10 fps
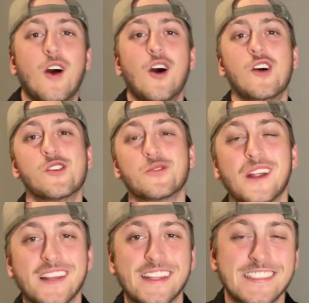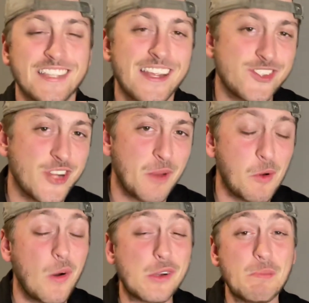Alright ladies and gentlemen,
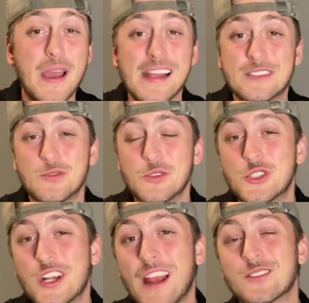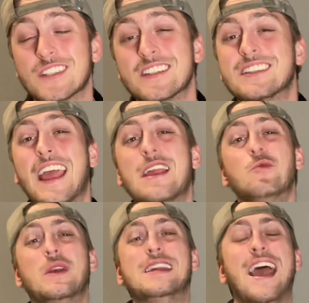welcome back to the channel. Today
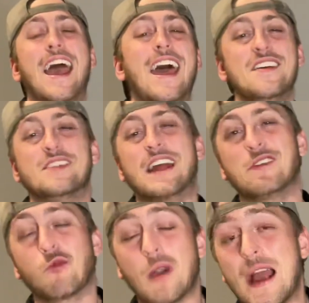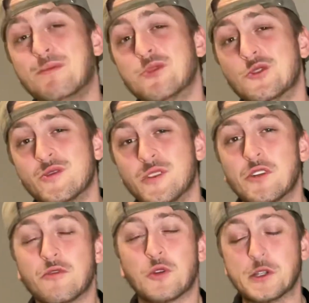we have a Raptors video
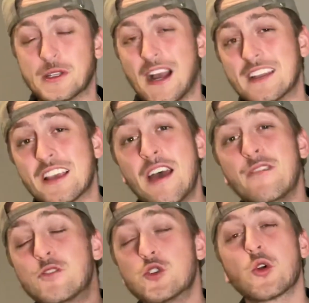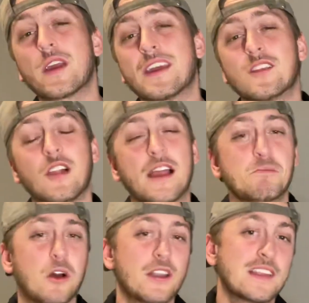for you guys. If you enjoy it, hit the like
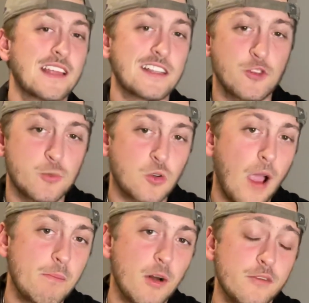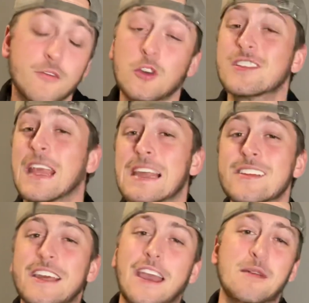button, hit that subscribe button for
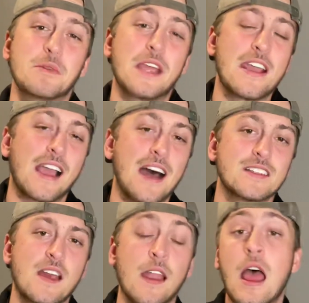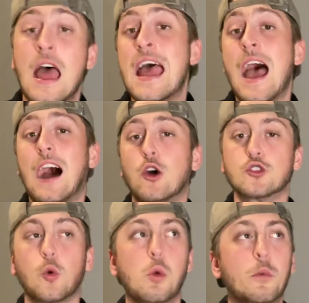daily NBA content. I
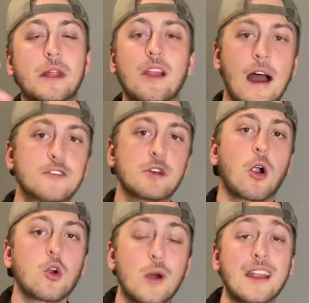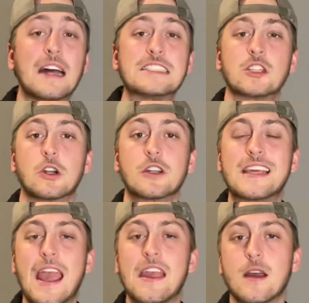also will be live tomorrow at 9.30
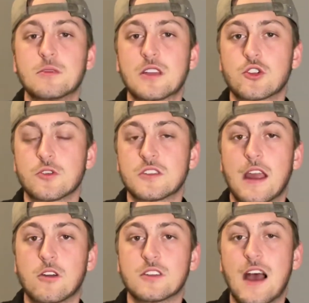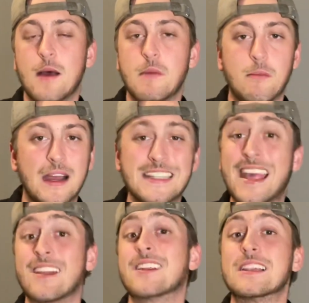a.m. Central Standard Time on my
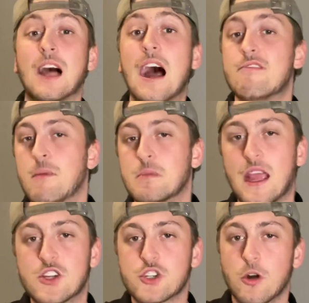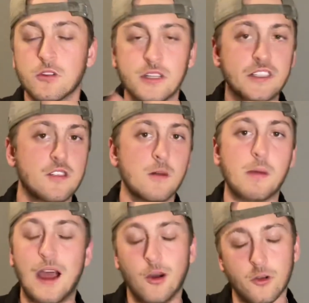daily live NBA show. The link's in the
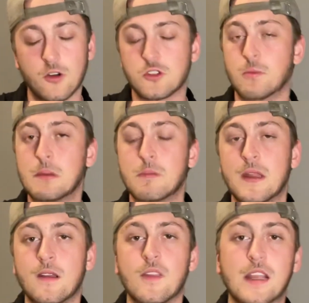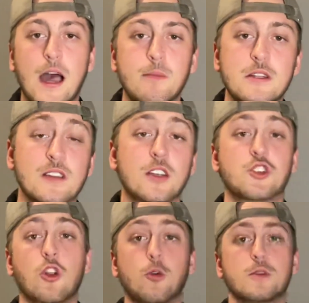bio. It'll also be pinned in the comment
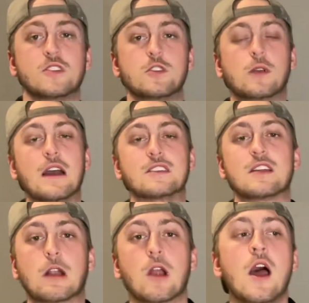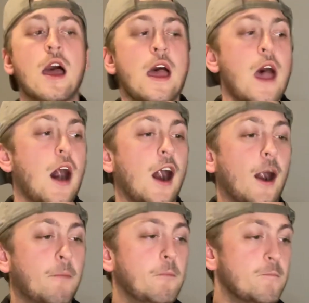section. Hope to see you guys there. Um,